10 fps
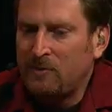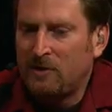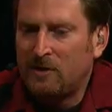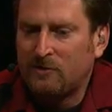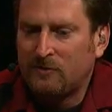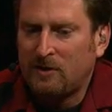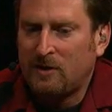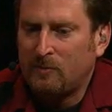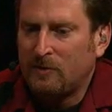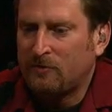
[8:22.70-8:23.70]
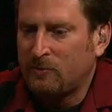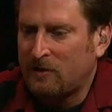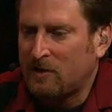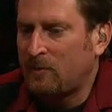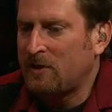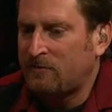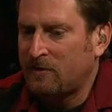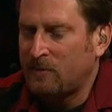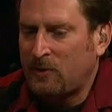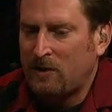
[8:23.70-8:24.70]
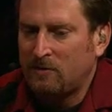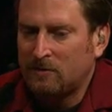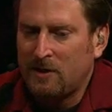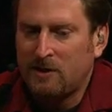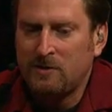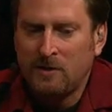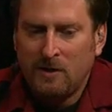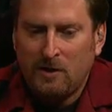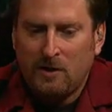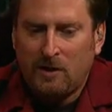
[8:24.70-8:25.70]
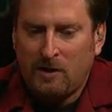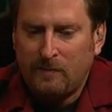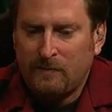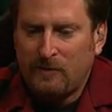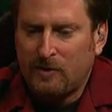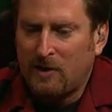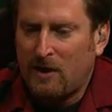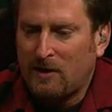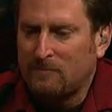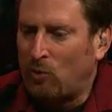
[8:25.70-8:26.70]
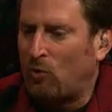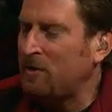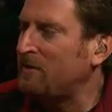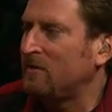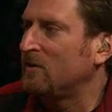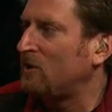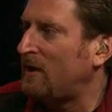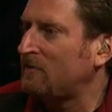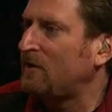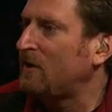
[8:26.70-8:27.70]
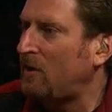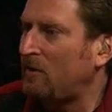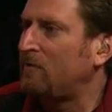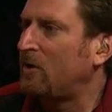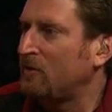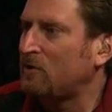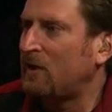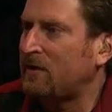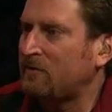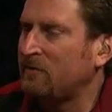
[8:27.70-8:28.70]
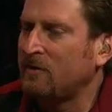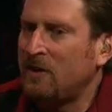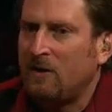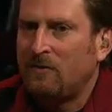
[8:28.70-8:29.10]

Demon Hunters, as we talked about yesterday in the panel again, they're not born into the class like all of our other classes.